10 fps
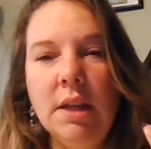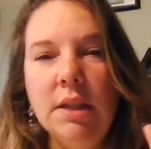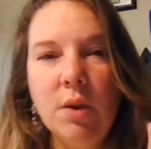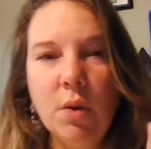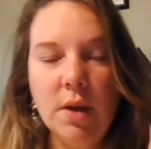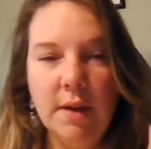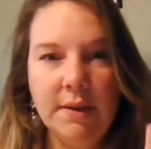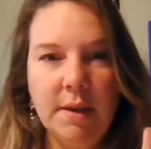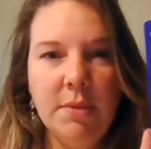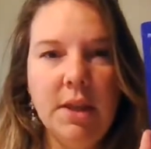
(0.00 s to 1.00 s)
So if
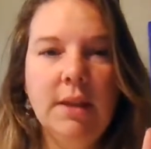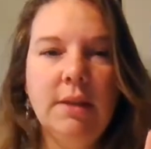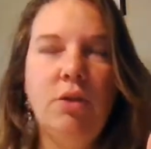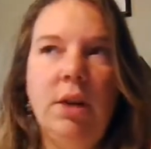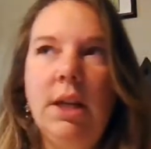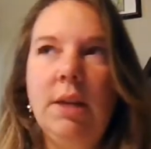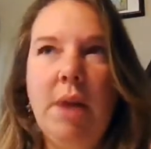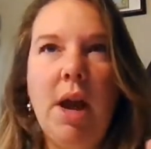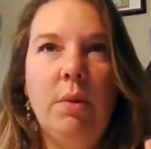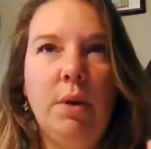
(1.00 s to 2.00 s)
something is draining
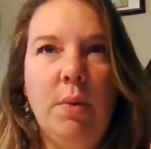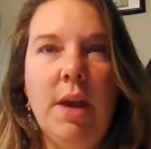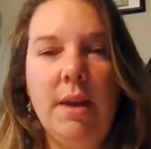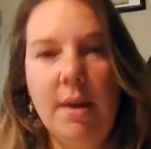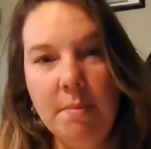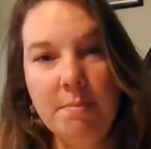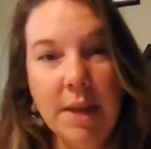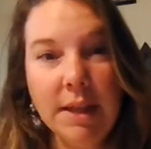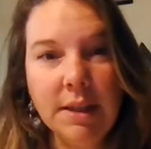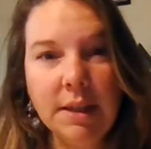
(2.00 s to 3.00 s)
power away
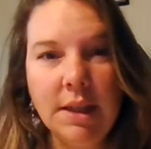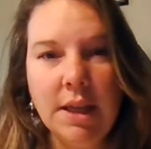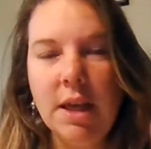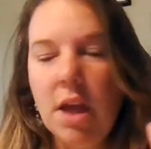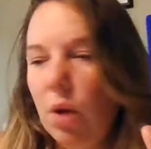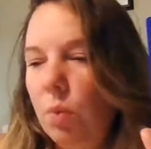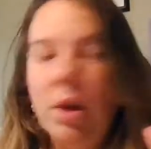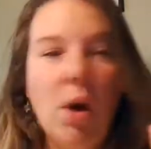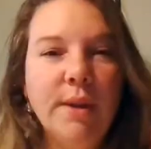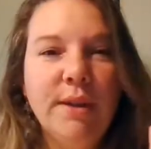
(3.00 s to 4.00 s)
mentally, we
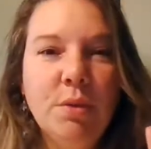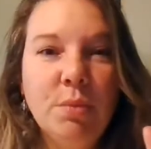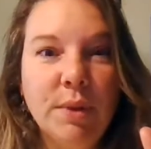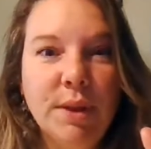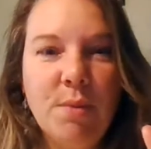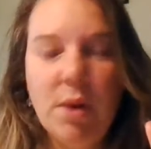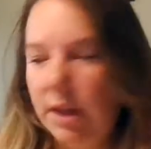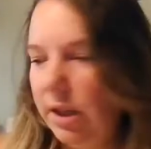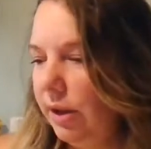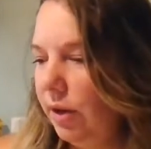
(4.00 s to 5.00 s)
also really want to
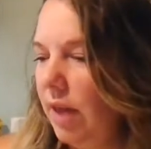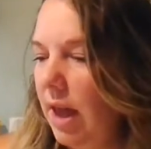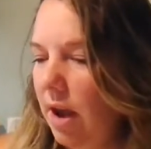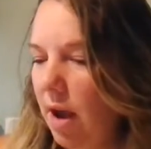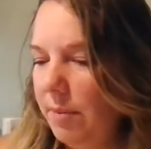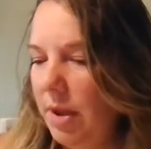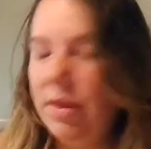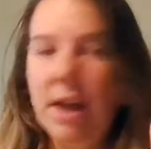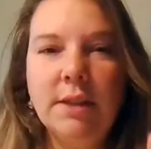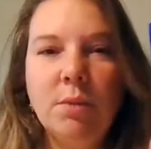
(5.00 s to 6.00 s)
clear that up. And
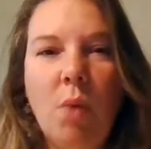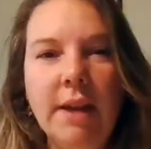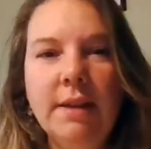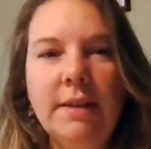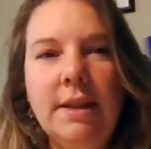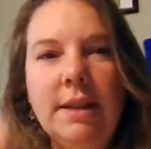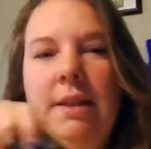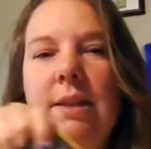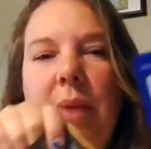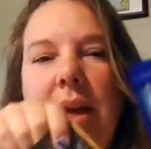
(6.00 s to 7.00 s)
that's why this needs
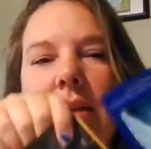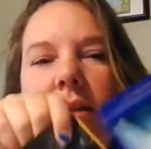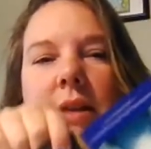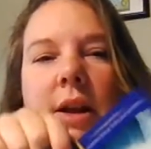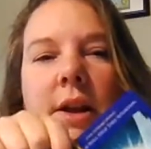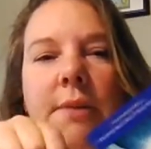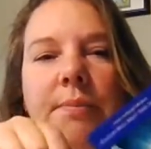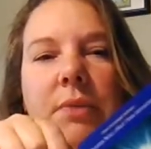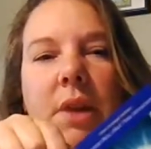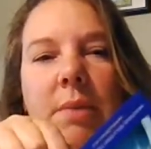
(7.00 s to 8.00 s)
space,
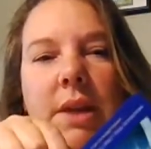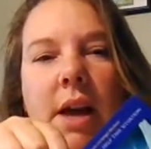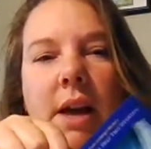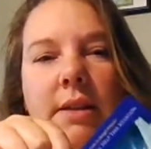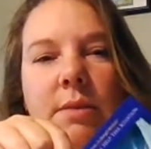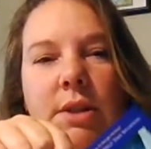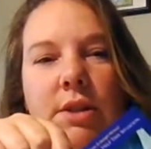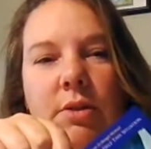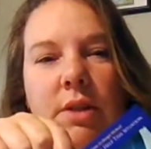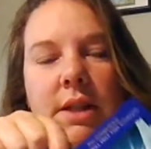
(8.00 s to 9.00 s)
because we
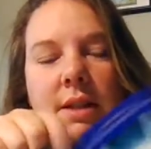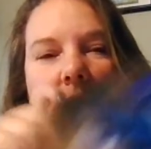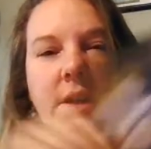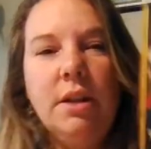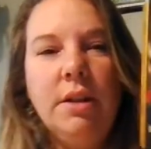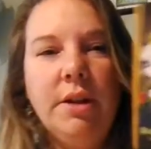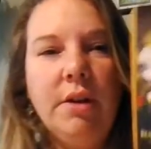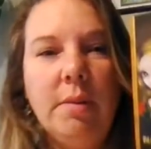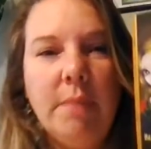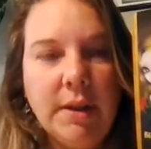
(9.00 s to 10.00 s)
do need to
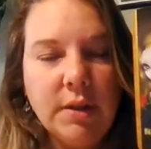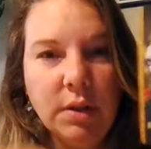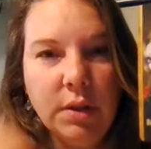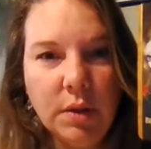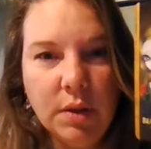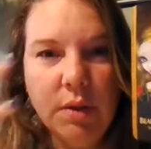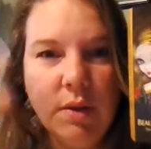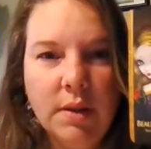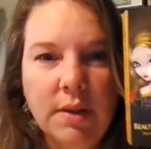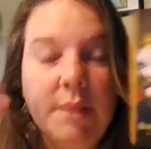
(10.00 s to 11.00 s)
clear
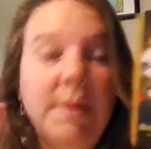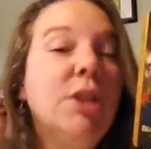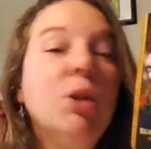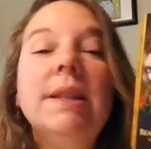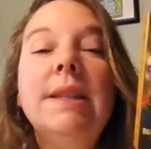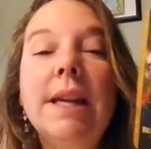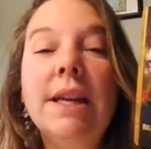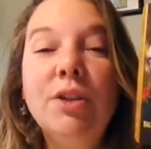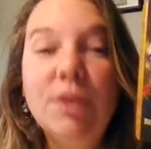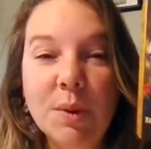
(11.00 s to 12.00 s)
the mental
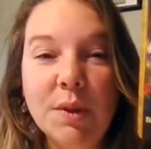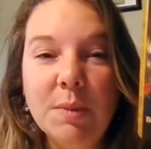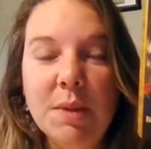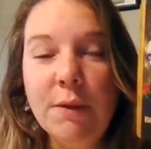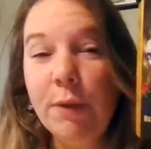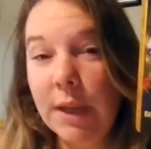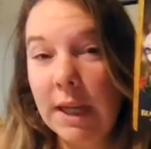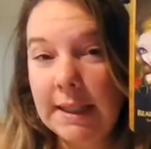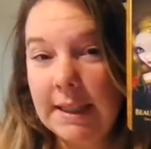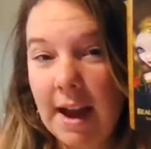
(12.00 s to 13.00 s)
stage, so to speak, for the
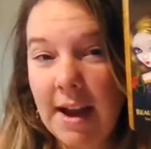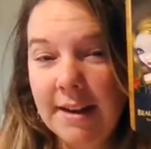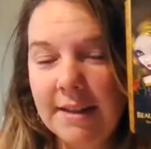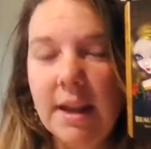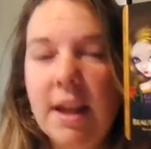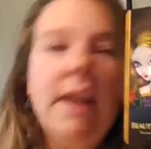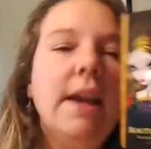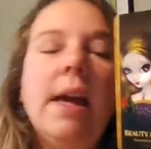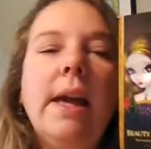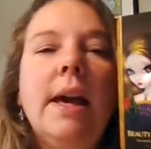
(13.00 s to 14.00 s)
next act.
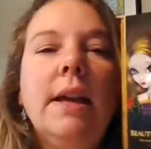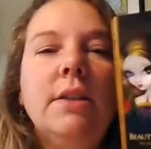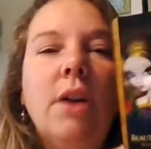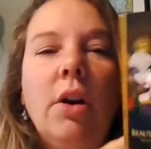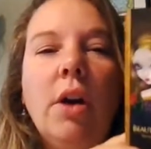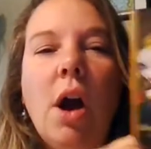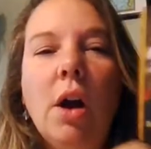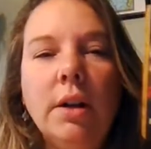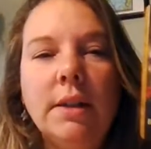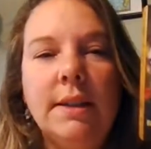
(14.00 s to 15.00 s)
And our
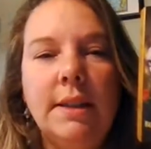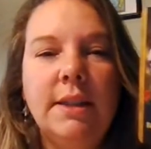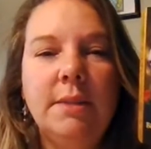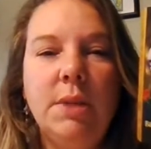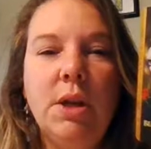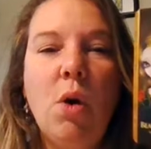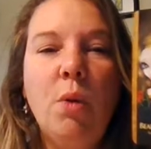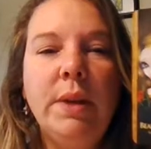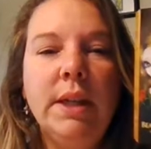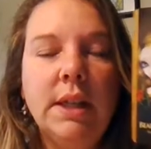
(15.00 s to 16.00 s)
hearts need to be
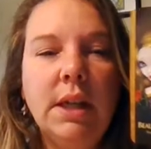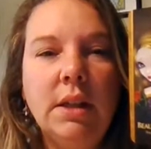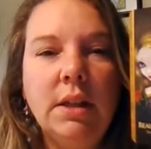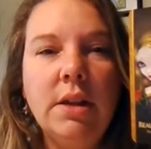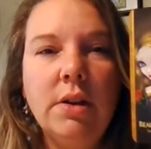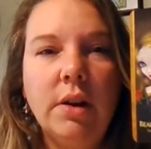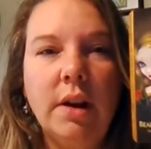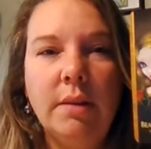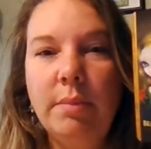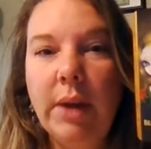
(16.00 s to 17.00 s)
open and clear
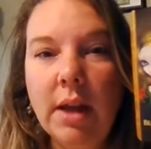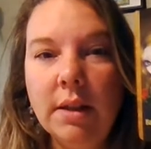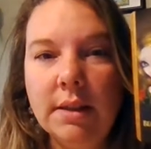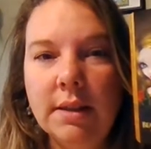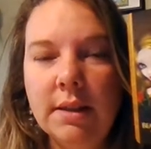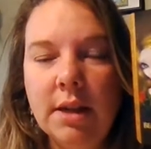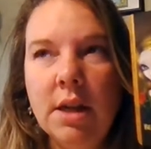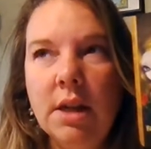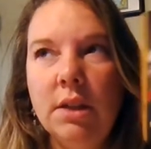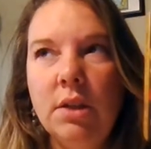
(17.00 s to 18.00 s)
and balanced
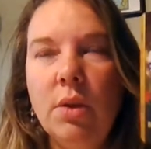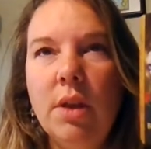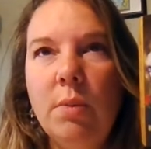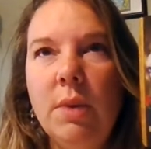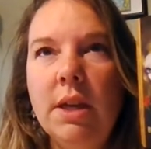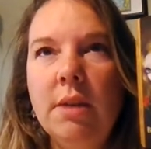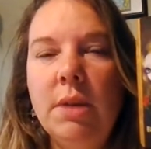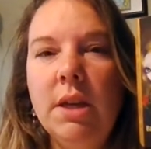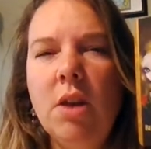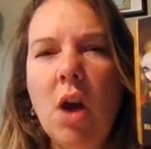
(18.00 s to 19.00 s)
so that we can
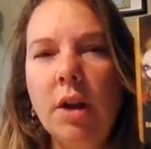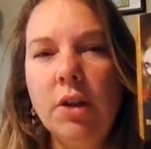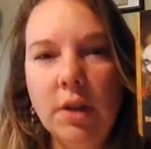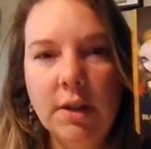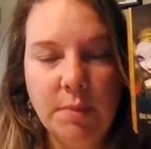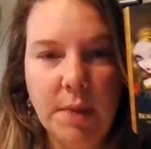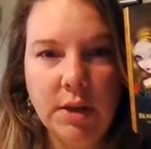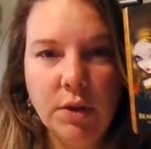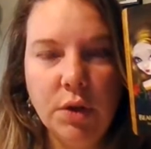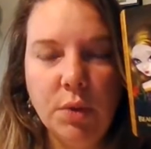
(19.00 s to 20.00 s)
be
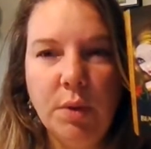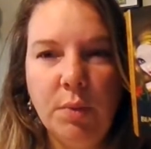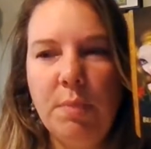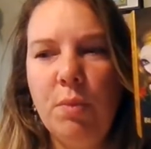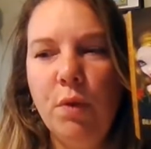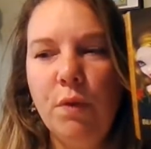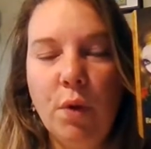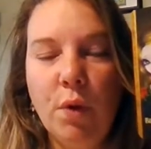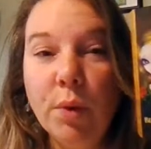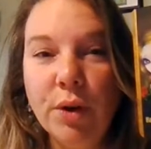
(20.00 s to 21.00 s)
non-judgmental when we move
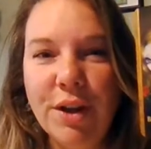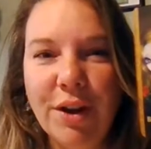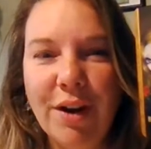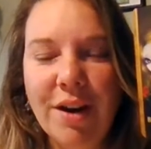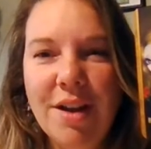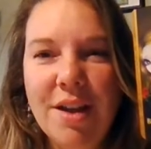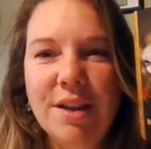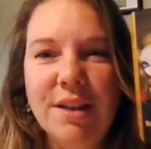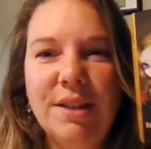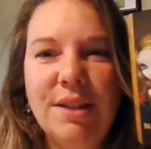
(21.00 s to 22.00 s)
forward here.
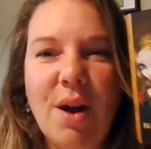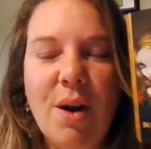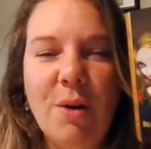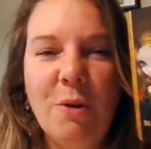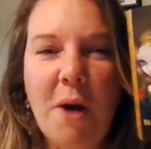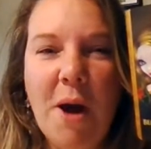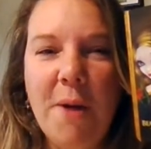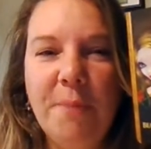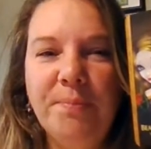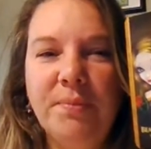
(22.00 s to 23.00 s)

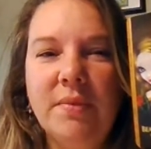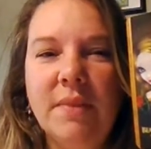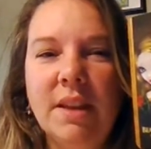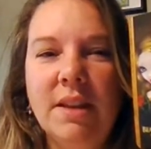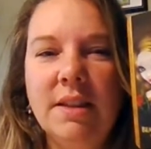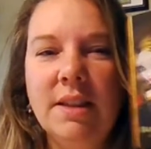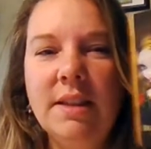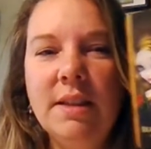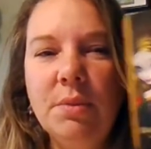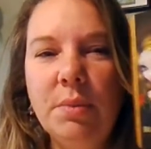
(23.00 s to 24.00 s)
So
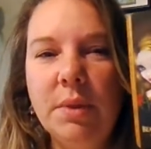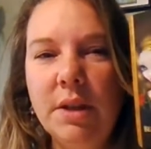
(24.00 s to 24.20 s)
this is a really